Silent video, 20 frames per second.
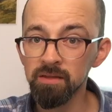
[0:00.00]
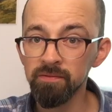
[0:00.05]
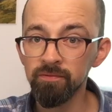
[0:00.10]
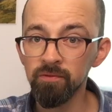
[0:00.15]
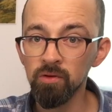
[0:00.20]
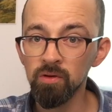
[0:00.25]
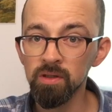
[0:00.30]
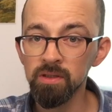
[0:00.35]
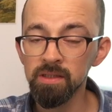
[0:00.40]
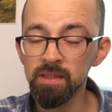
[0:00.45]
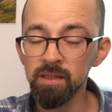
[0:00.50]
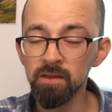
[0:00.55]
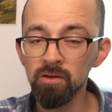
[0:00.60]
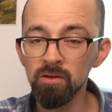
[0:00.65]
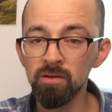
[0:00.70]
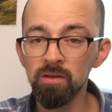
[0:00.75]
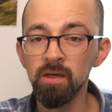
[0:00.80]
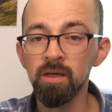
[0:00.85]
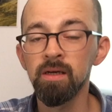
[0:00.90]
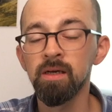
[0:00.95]
focusing
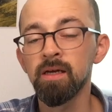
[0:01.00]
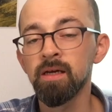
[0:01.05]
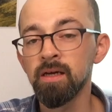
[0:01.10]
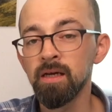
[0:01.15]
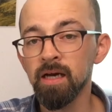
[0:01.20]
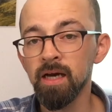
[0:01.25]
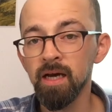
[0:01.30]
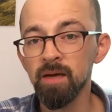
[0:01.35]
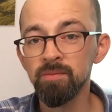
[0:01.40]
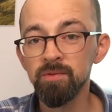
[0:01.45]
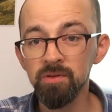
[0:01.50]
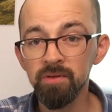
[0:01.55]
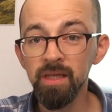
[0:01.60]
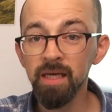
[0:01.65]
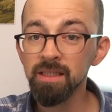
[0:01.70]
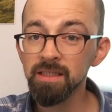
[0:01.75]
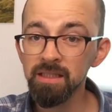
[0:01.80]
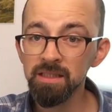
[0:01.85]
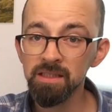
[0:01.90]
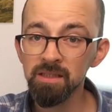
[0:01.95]
on. So
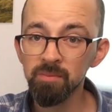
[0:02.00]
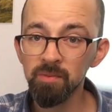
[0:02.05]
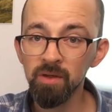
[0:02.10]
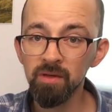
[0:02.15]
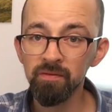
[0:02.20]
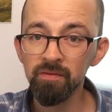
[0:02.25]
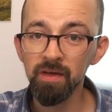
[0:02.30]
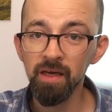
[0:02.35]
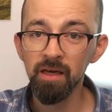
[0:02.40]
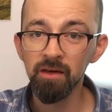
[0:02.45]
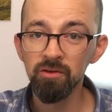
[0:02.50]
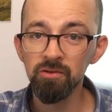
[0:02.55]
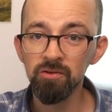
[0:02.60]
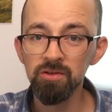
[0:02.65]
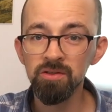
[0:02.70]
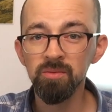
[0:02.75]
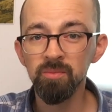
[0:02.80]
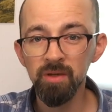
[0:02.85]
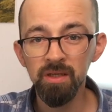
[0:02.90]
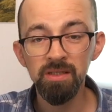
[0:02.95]
that takes a bit of getting
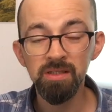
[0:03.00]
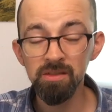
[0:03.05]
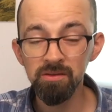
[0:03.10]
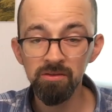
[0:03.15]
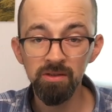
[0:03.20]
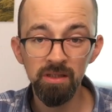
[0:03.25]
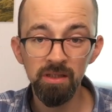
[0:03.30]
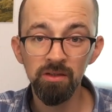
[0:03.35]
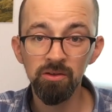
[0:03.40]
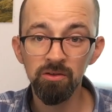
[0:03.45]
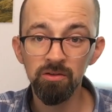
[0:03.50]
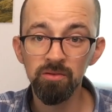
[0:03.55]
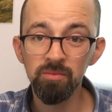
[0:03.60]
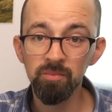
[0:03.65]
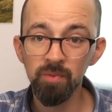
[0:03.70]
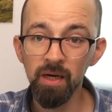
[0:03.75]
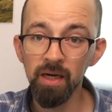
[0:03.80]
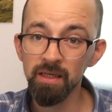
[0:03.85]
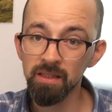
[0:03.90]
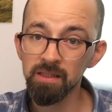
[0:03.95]
used to, but it's a really good
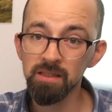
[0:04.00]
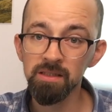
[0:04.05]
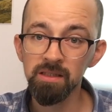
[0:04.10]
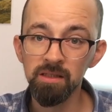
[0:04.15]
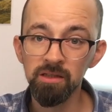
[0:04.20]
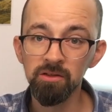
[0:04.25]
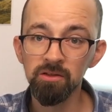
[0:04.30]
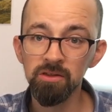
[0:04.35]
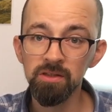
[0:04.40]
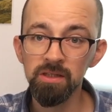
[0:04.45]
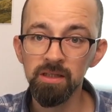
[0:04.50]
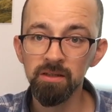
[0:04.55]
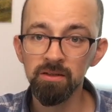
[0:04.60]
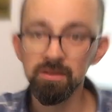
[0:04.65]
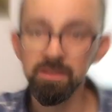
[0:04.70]
practice and a good skill